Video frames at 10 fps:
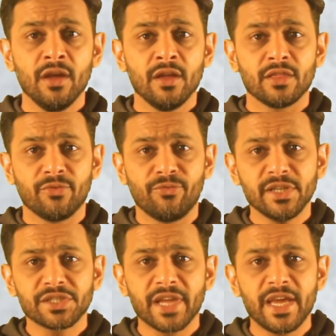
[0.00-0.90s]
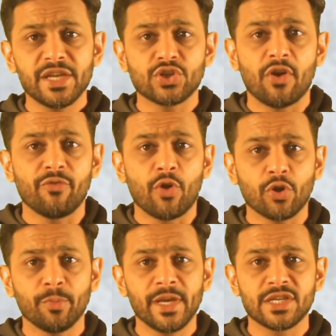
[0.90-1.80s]
The first stage of
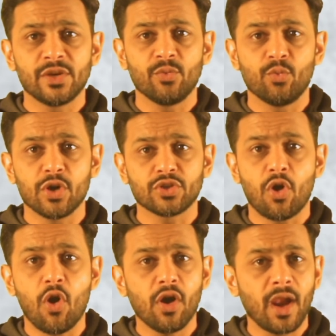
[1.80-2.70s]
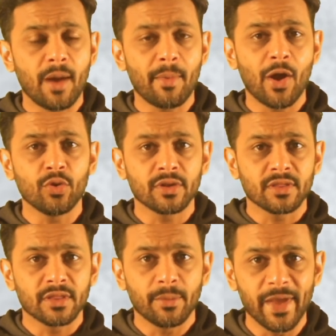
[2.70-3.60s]
automation was all
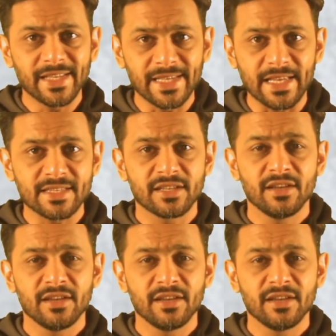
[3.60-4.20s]
about the basics,